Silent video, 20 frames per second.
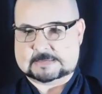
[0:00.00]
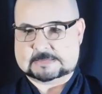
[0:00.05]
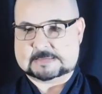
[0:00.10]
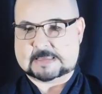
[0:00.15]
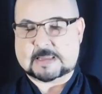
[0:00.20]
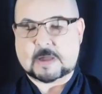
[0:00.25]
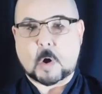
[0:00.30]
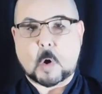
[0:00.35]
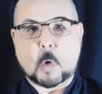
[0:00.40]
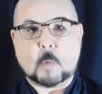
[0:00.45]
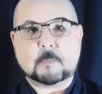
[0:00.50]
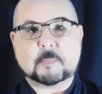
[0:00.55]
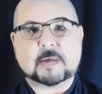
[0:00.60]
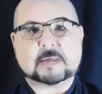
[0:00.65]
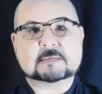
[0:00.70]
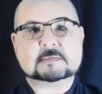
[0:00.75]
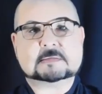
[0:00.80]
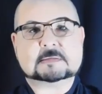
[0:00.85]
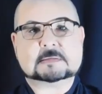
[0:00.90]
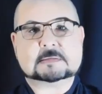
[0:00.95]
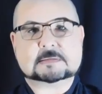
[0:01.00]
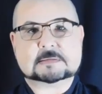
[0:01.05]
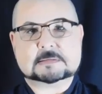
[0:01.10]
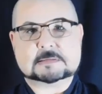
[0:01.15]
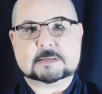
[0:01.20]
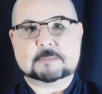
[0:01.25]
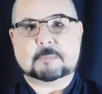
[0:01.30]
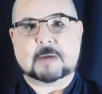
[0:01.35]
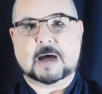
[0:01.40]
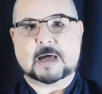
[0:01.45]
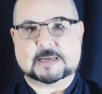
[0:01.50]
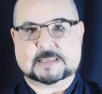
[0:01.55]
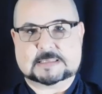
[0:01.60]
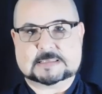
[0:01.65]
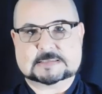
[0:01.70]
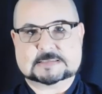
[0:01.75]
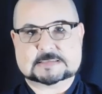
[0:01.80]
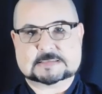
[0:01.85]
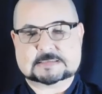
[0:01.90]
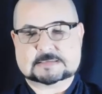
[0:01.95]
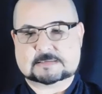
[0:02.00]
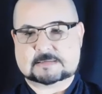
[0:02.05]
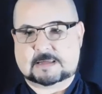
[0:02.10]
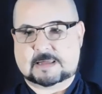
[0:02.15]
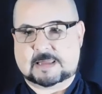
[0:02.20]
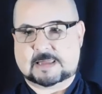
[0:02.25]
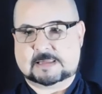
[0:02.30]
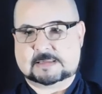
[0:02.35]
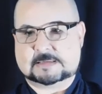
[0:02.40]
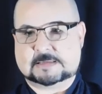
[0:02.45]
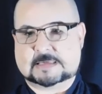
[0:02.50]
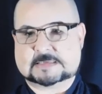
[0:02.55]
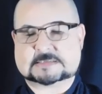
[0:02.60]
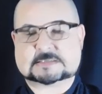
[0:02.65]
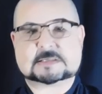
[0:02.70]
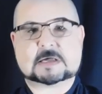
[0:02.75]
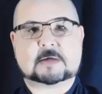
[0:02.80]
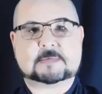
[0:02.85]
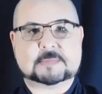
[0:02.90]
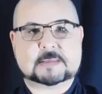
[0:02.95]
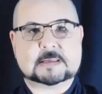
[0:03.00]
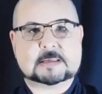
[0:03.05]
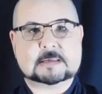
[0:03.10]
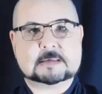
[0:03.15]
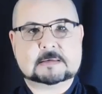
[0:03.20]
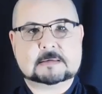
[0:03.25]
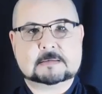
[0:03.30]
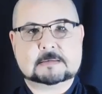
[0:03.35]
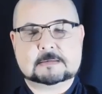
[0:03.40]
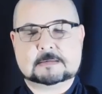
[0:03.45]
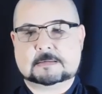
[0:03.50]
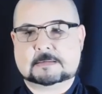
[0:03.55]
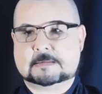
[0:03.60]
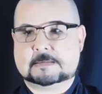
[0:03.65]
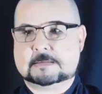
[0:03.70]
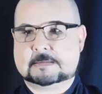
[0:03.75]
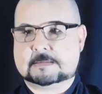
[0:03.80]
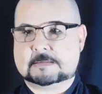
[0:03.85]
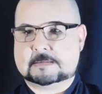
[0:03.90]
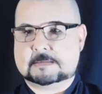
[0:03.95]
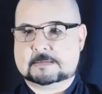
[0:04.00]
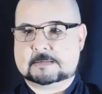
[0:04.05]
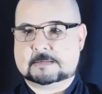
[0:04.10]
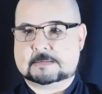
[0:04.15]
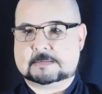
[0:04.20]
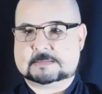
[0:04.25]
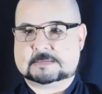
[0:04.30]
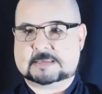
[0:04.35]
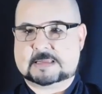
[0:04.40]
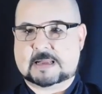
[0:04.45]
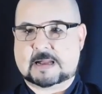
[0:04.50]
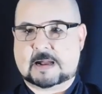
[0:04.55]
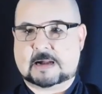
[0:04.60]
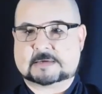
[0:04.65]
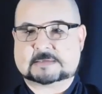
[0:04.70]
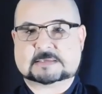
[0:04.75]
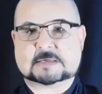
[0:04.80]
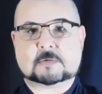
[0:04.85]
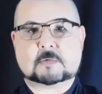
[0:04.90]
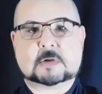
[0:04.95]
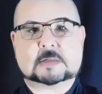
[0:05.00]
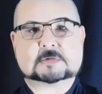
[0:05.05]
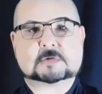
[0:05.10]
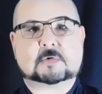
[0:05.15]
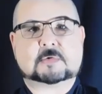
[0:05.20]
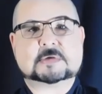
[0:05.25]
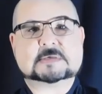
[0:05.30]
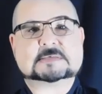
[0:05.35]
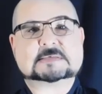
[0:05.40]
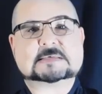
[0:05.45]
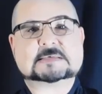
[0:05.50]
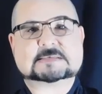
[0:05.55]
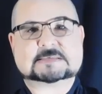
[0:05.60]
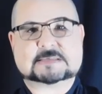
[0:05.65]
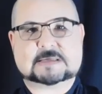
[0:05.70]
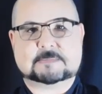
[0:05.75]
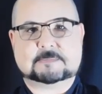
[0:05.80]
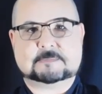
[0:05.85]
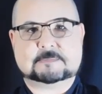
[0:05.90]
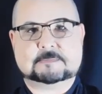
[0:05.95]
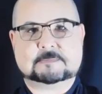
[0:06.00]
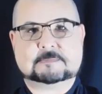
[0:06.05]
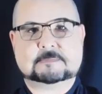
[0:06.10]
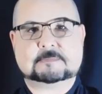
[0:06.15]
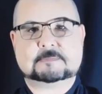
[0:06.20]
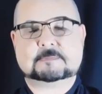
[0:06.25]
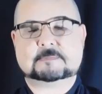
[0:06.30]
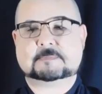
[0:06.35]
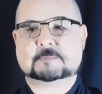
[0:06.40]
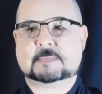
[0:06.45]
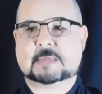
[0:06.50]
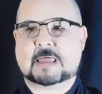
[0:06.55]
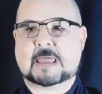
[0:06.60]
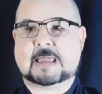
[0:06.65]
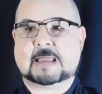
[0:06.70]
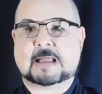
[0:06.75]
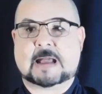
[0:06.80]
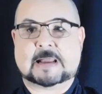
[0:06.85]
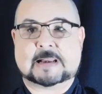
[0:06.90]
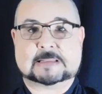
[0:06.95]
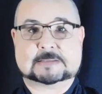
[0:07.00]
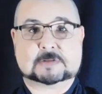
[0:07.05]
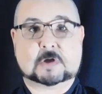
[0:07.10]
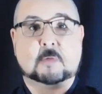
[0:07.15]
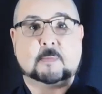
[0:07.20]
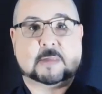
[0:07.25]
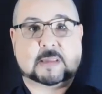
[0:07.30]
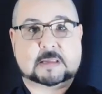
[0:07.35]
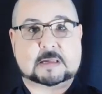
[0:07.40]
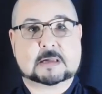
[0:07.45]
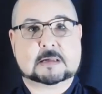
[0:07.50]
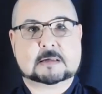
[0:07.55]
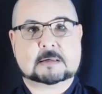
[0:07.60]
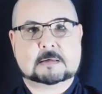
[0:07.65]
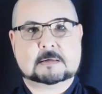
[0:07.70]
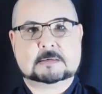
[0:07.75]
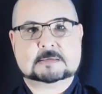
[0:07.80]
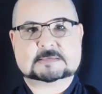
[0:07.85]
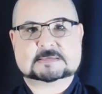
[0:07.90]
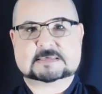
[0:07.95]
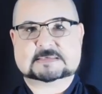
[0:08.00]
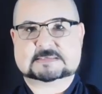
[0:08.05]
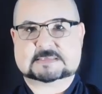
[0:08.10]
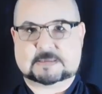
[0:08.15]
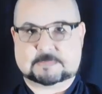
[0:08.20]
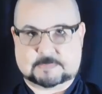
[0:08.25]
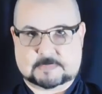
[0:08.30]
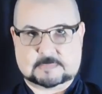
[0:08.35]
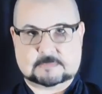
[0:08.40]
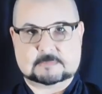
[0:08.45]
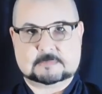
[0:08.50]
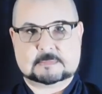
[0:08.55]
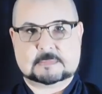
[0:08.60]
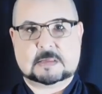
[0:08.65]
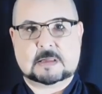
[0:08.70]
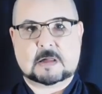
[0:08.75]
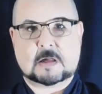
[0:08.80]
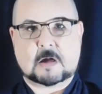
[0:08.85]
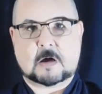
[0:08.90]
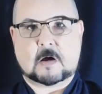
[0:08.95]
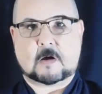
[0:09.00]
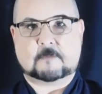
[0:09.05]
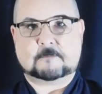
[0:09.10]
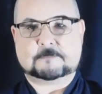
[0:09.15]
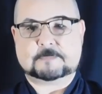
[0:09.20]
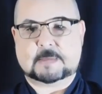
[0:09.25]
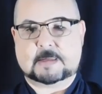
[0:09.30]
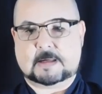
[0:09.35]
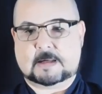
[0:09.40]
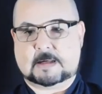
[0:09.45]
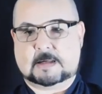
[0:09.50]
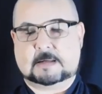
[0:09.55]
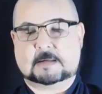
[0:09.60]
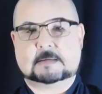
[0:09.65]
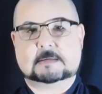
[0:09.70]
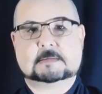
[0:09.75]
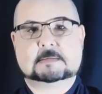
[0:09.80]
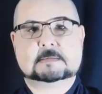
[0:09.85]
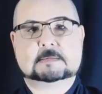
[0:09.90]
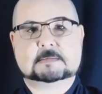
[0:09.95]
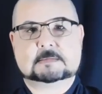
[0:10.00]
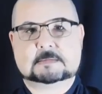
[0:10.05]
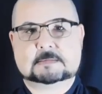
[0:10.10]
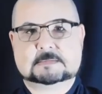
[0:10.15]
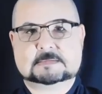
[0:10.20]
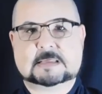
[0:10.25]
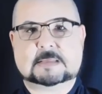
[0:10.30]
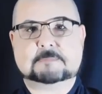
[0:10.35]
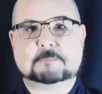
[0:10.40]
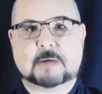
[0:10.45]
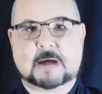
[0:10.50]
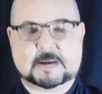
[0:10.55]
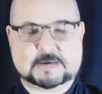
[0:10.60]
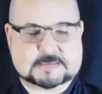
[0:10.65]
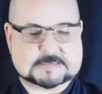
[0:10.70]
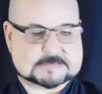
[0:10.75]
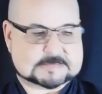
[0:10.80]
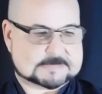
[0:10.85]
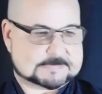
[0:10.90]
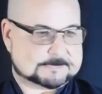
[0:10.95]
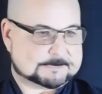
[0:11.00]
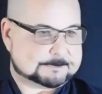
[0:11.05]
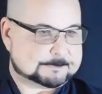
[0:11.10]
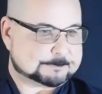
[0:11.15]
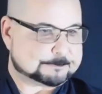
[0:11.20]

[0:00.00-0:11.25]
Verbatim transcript: they open the body and study the articulatory system and anatomic system of the dead bodies.